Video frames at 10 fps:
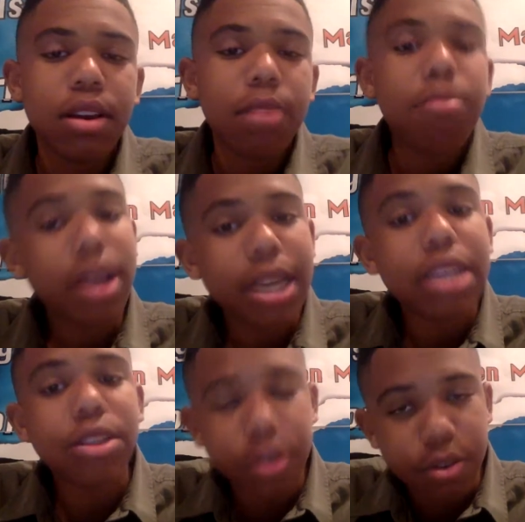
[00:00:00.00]
Monkeys
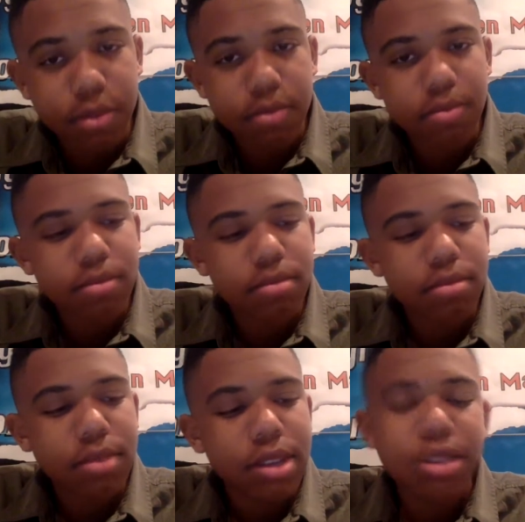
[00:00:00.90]
do.
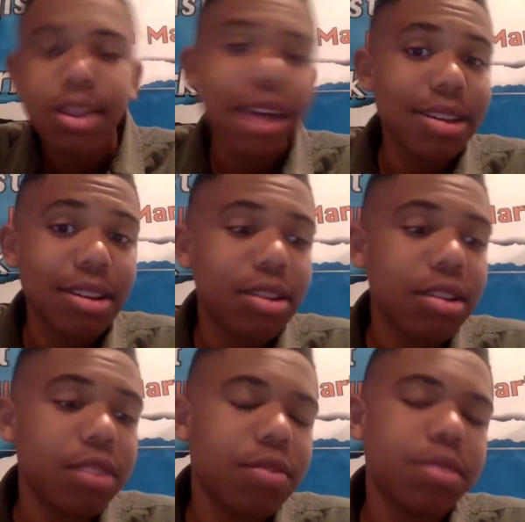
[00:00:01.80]
So that's how you tell the
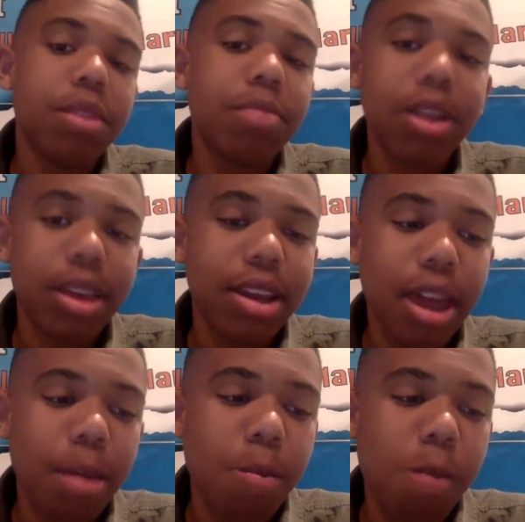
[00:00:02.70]
difference between a monkey and an ape.